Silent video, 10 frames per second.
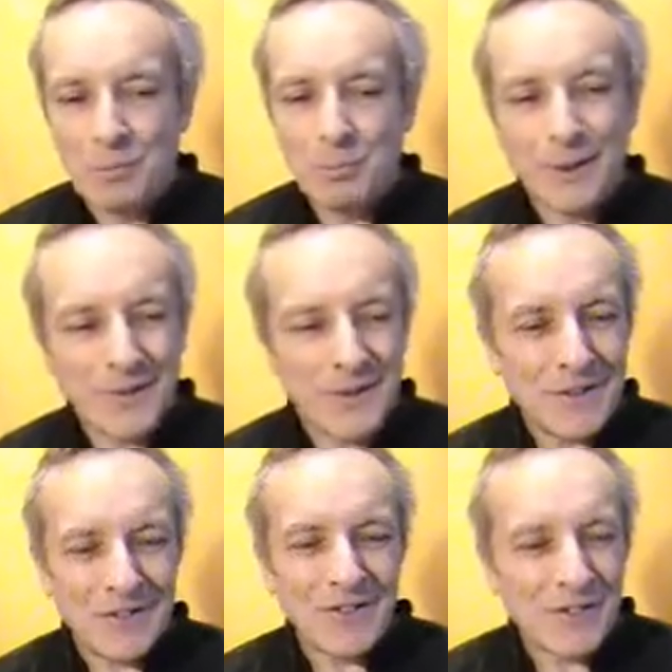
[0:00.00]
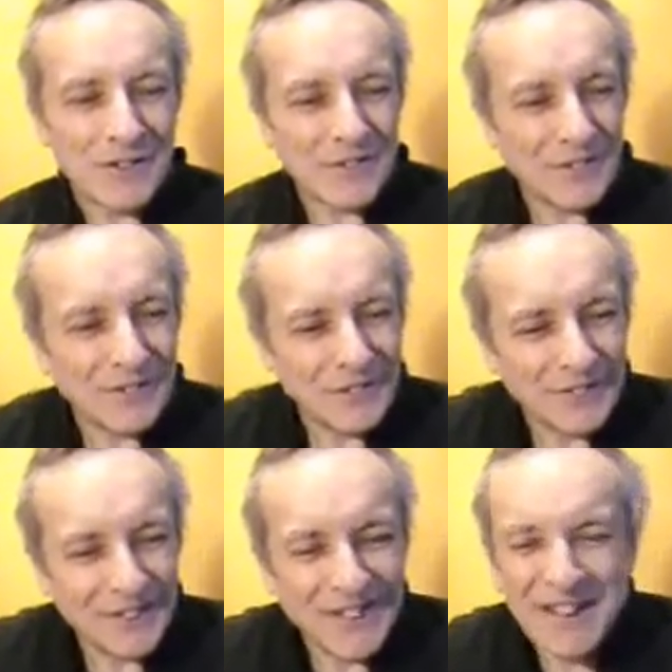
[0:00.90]
But this
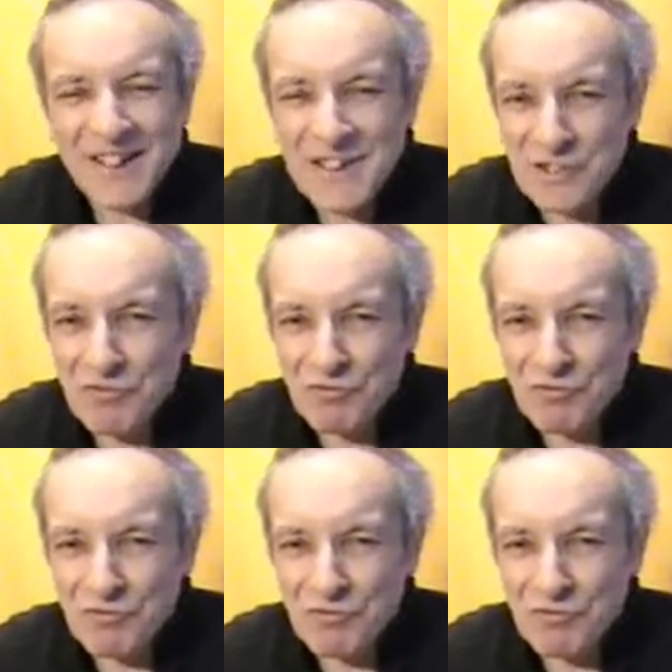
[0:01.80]
isn't